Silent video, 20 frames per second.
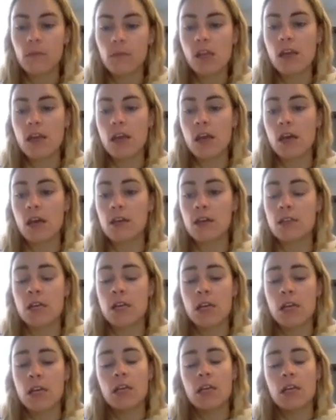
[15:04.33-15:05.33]
And
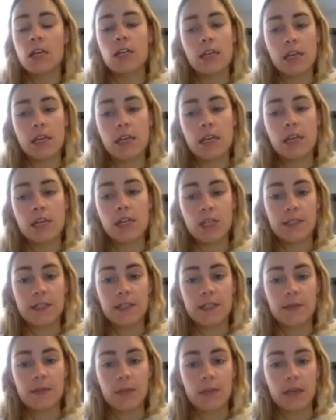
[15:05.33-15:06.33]
ADHD is
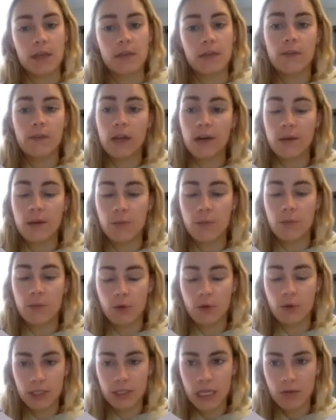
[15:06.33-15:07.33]
something very
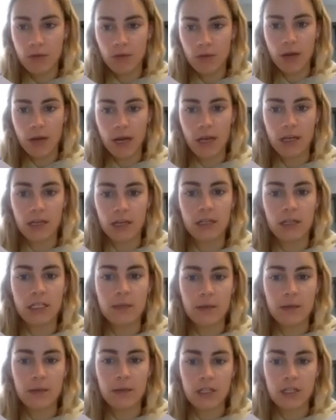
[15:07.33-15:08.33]
important to keep in mind,
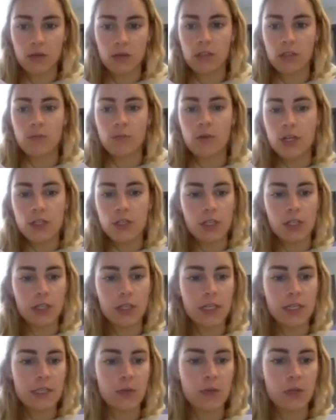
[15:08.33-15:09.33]
especially with depression,
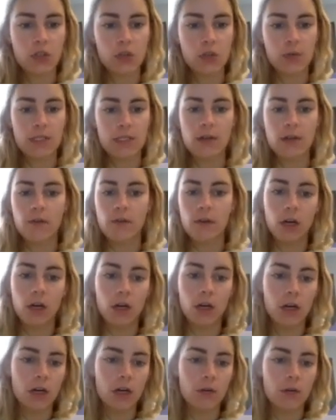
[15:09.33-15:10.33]
especially with
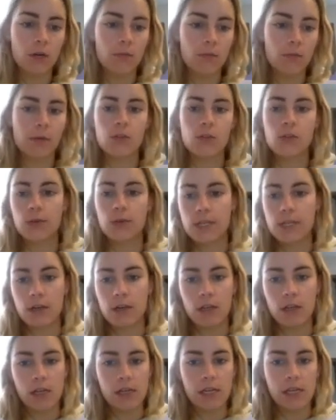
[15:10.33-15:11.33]
self-harm,
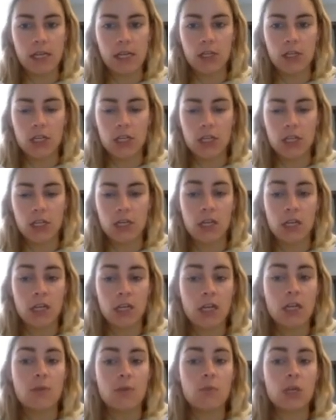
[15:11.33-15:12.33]
suicidal ideation,
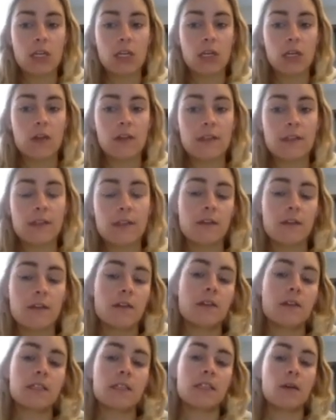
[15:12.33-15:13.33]
because
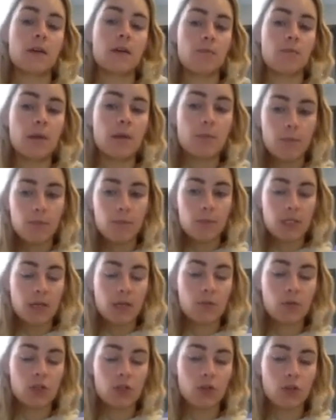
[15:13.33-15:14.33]

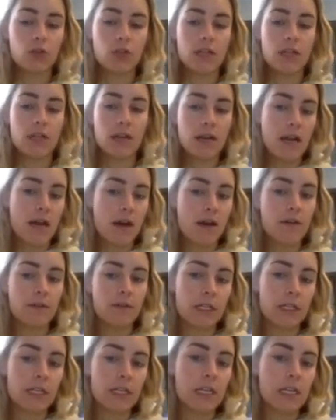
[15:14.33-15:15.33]
some children that have
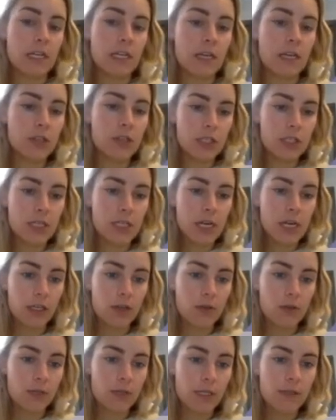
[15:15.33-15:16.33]
an ADHD
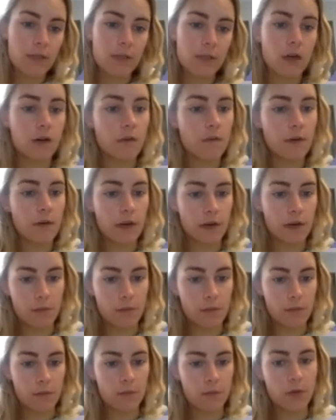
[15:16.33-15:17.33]
diagnosis are very
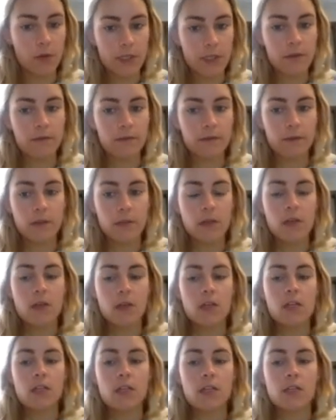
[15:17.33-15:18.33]
impulsive.
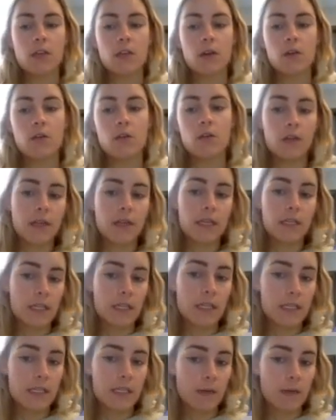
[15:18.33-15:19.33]
So this
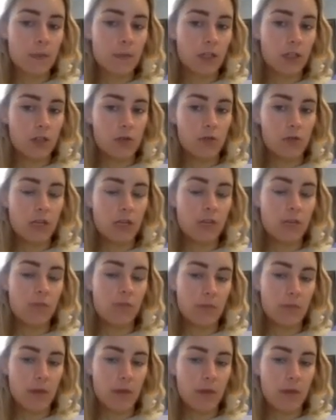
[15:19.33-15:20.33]
is something to keep
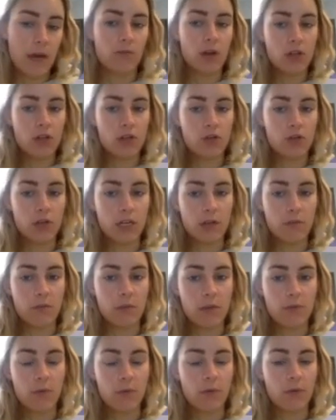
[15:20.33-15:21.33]
in mind when treating
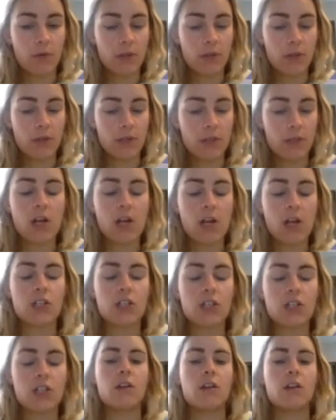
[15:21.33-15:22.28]
people with depression.